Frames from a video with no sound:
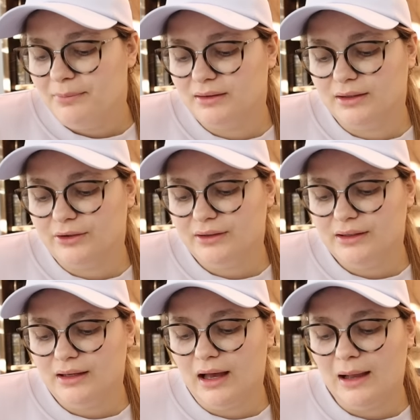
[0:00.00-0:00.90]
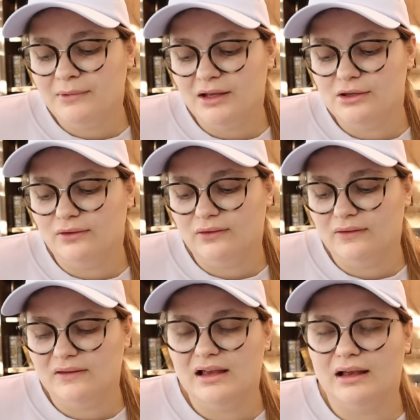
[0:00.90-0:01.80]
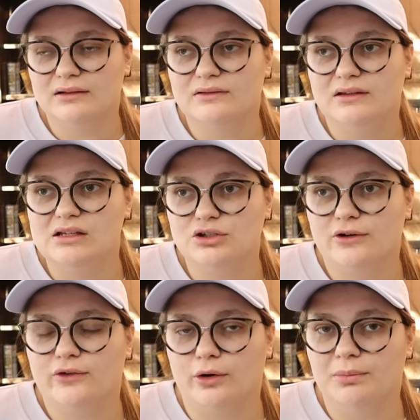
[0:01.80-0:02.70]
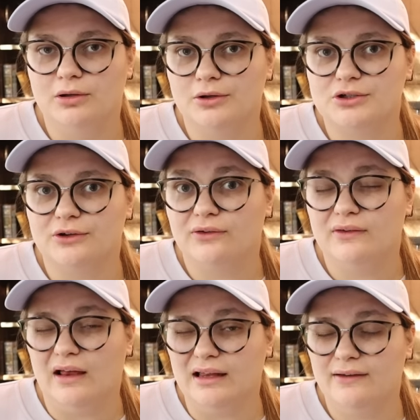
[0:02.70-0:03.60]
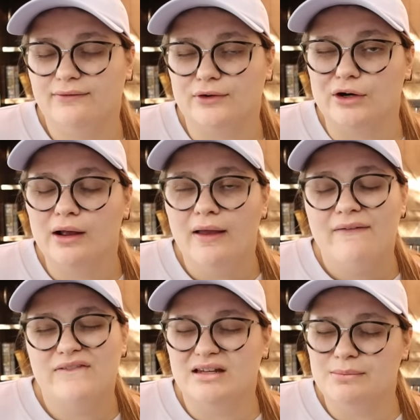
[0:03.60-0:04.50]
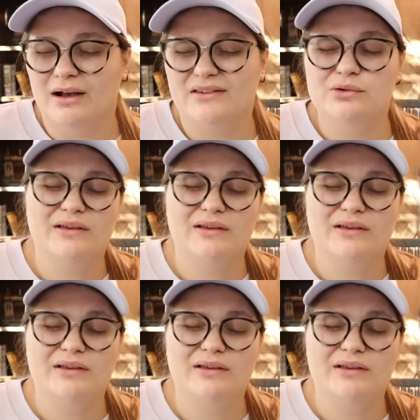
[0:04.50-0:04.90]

but literally I'm not used to seeing t-shirts or polo shirts selling for 50 bucks.